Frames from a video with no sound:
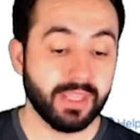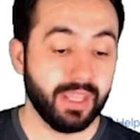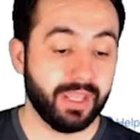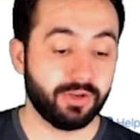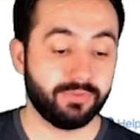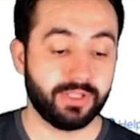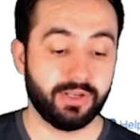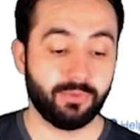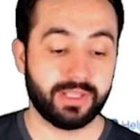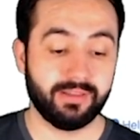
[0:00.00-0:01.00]
And over
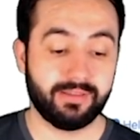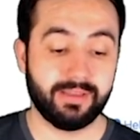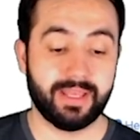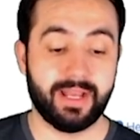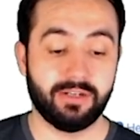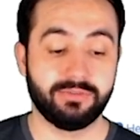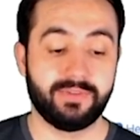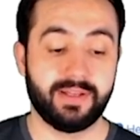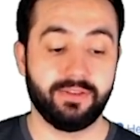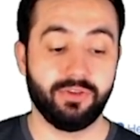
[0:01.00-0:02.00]
here, we can see how the
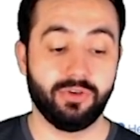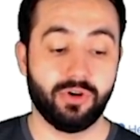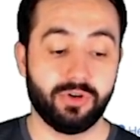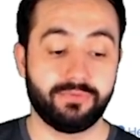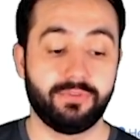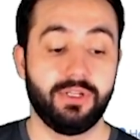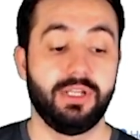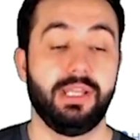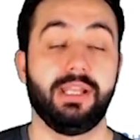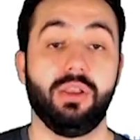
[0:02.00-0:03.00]
value of
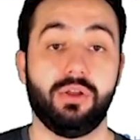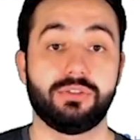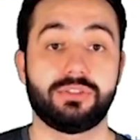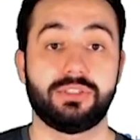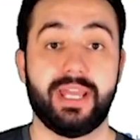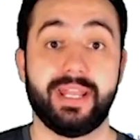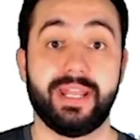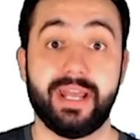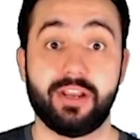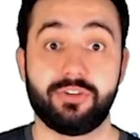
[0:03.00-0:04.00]
loss and
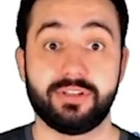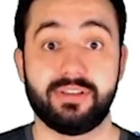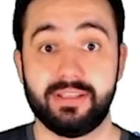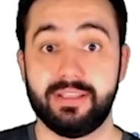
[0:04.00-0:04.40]
accuracy